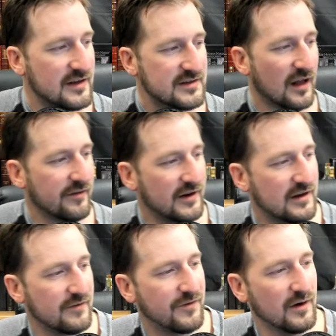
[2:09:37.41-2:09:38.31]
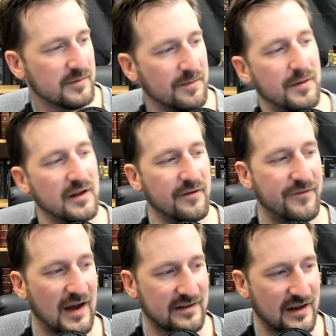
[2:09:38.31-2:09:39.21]
Sullivan confirmed to
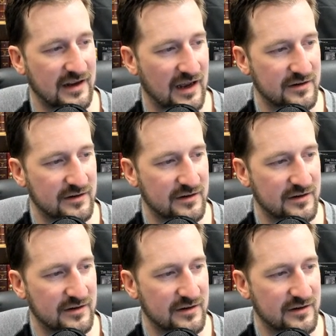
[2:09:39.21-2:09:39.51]
PolitiFact that he